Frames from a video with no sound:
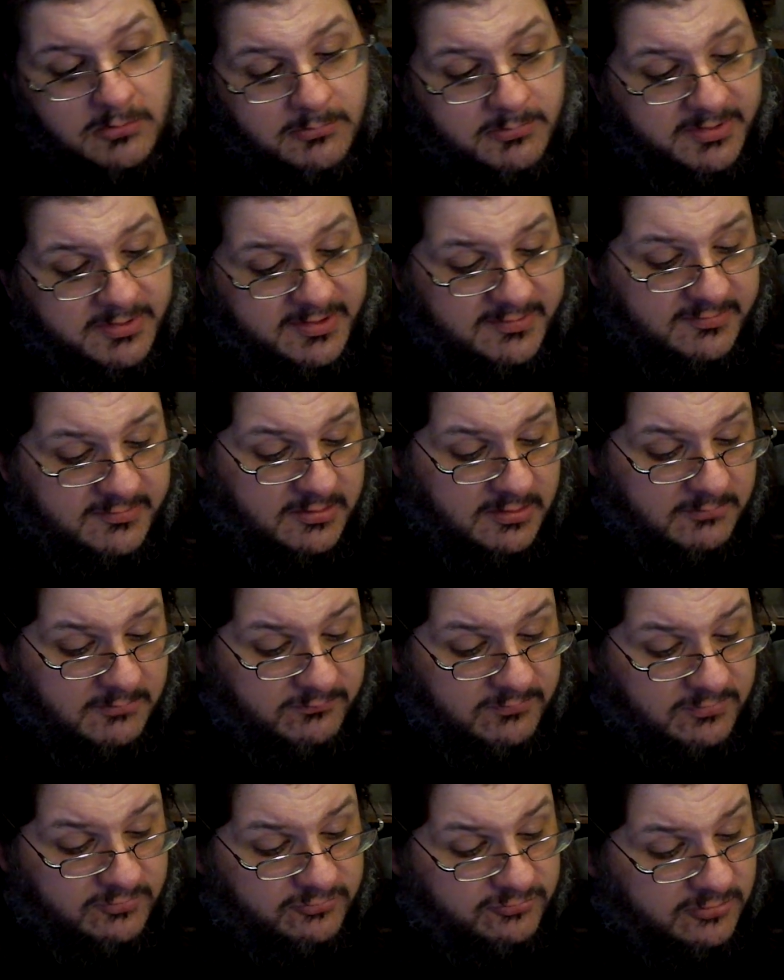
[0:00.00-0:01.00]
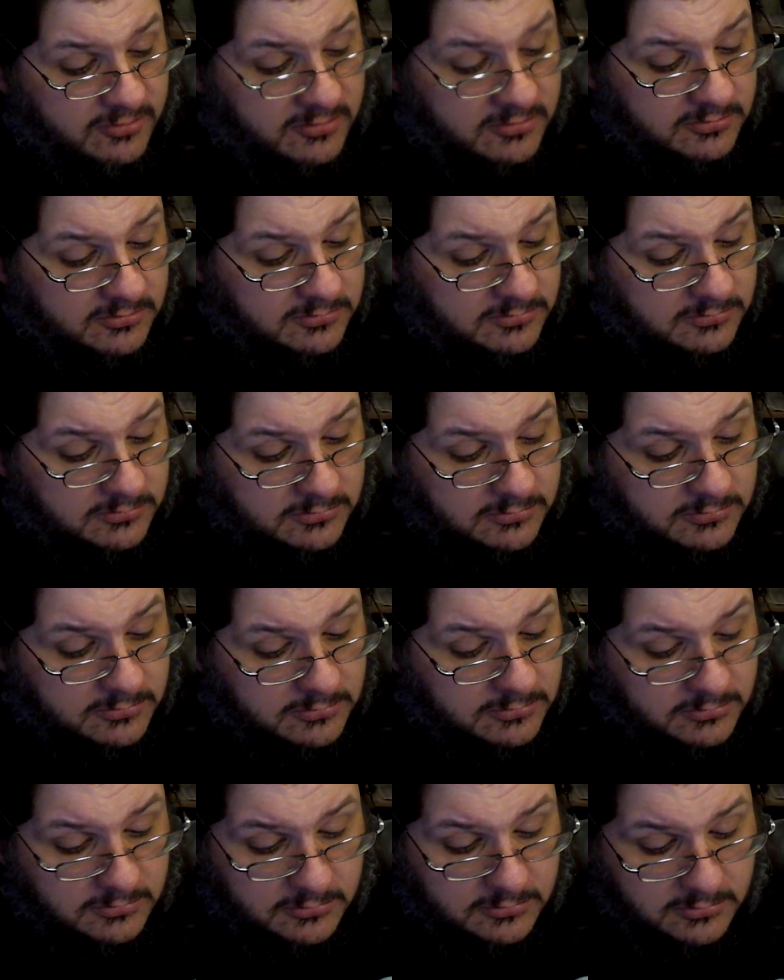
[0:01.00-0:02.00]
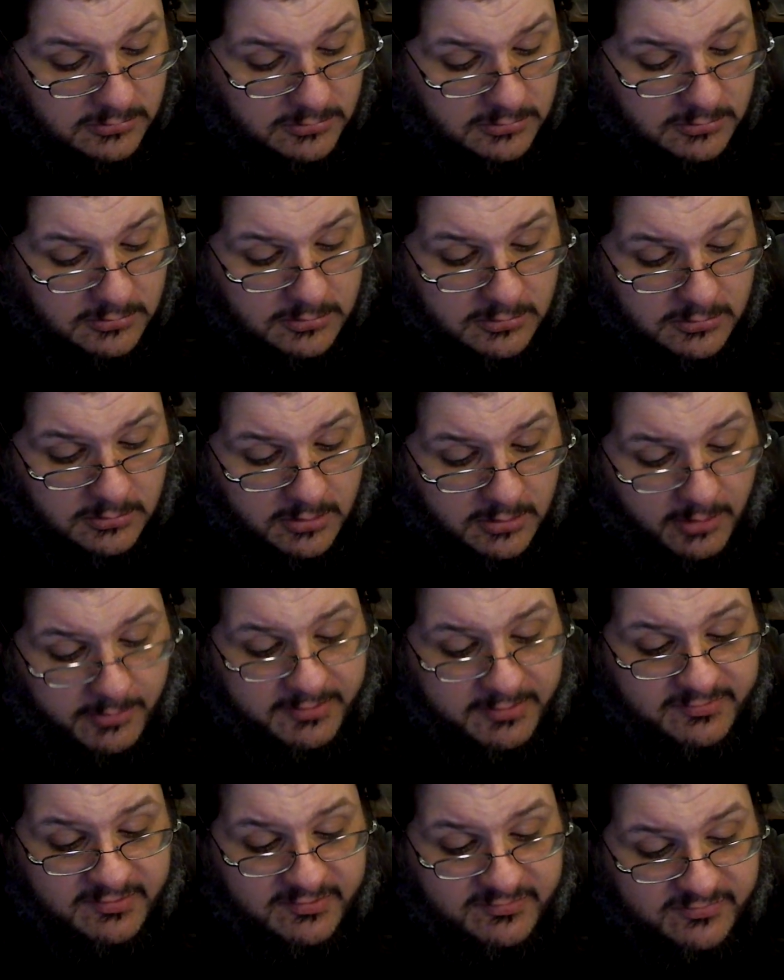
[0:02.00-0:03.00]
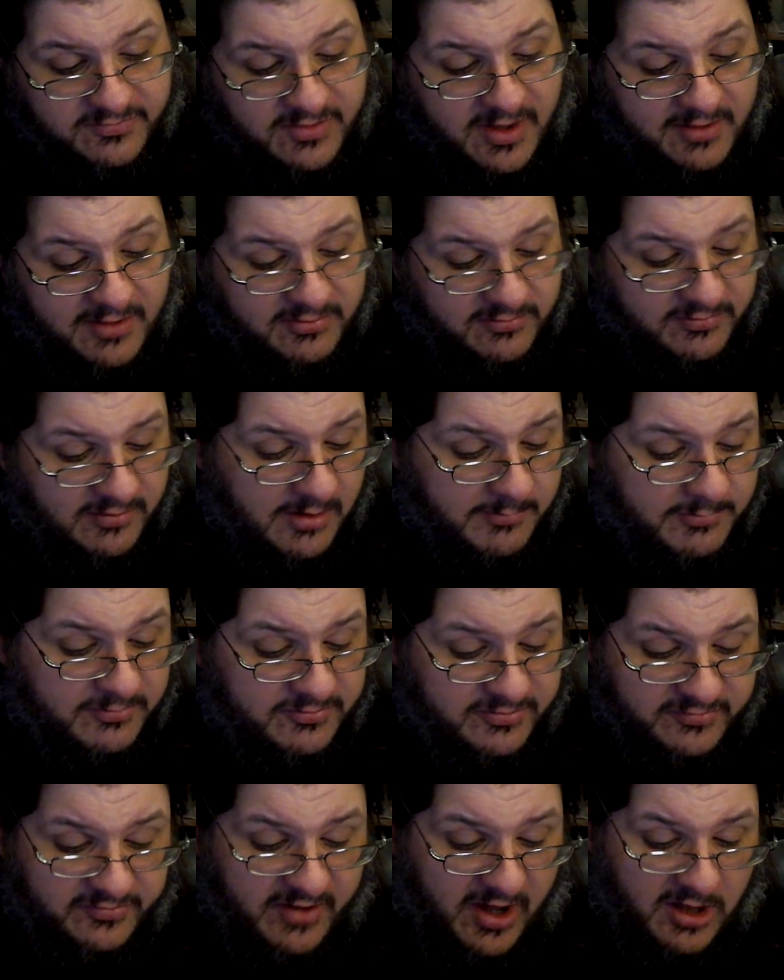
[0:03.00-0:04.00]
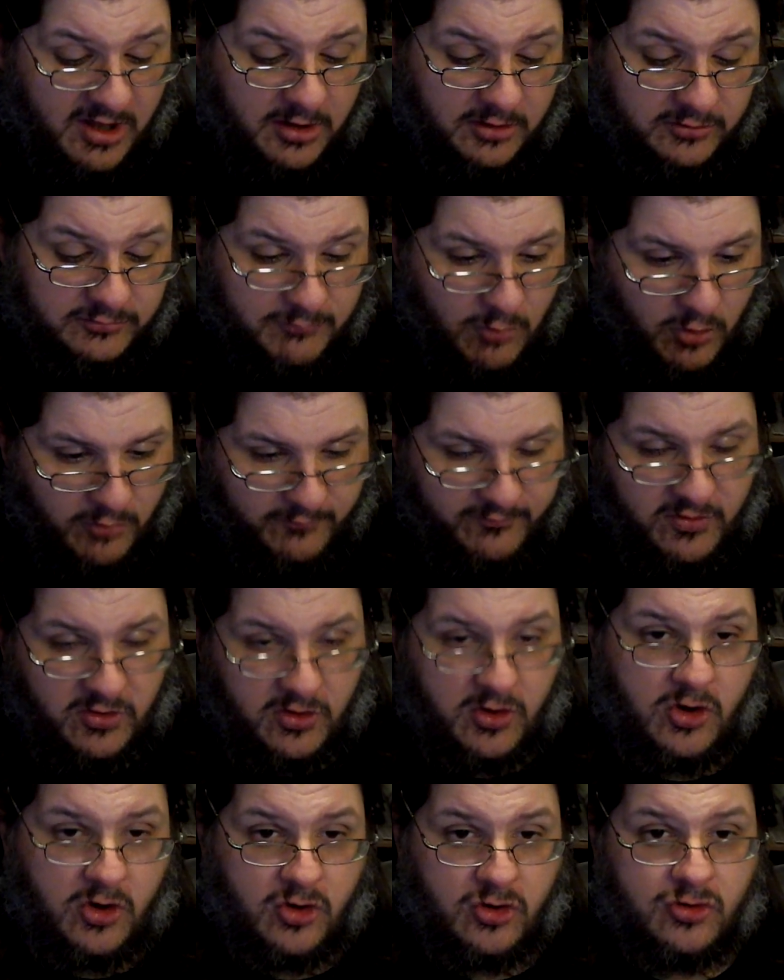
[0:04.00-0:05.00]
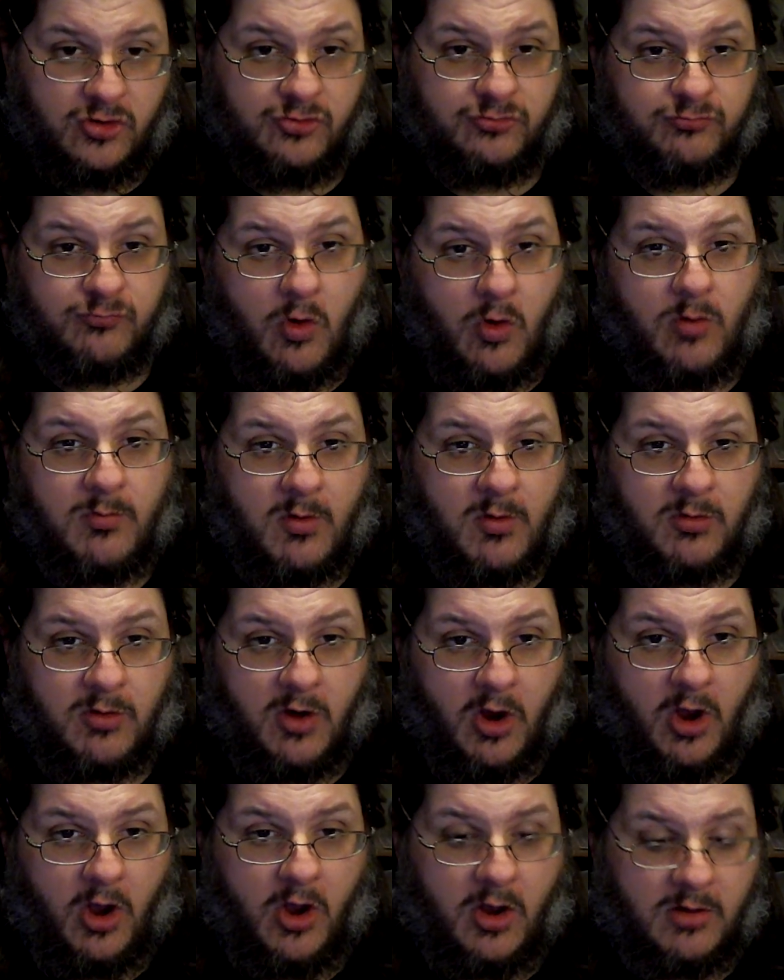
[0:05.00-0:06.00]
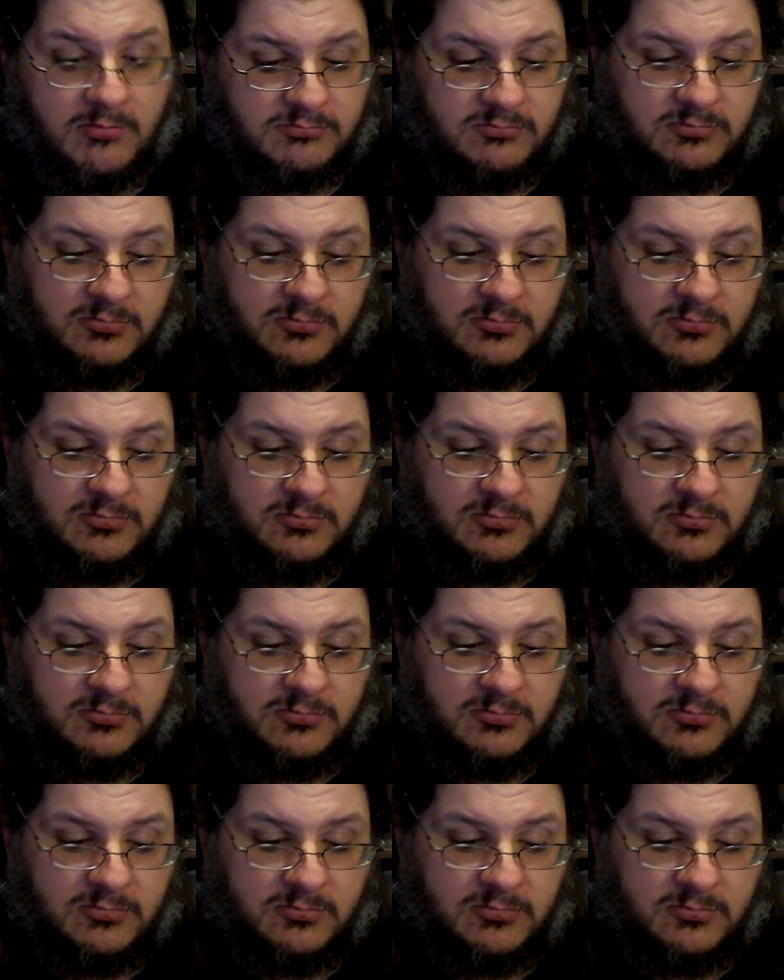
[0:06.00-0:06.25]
But that's a nifty shirt. Oh, it says at the top. It says Alex Murphy is RoboCop,